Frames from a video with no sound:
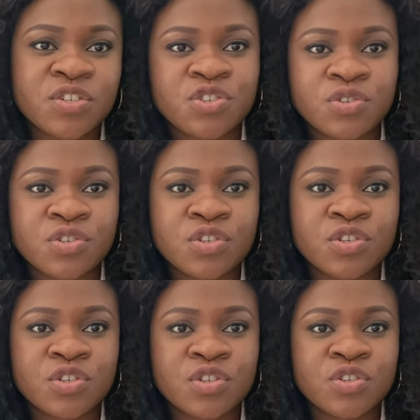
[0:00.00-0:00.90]
the,
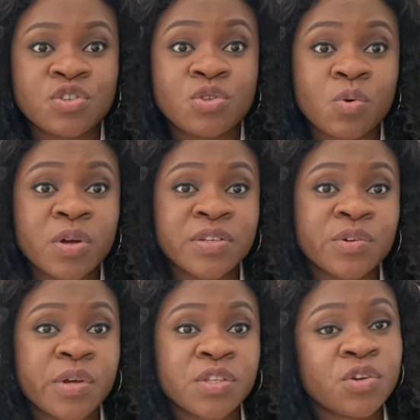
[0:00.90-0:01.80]
the, the, stork is
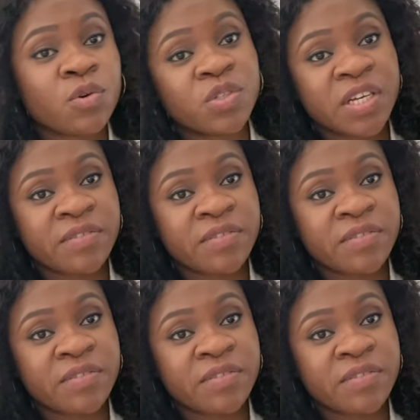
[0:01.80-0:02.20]
going to go take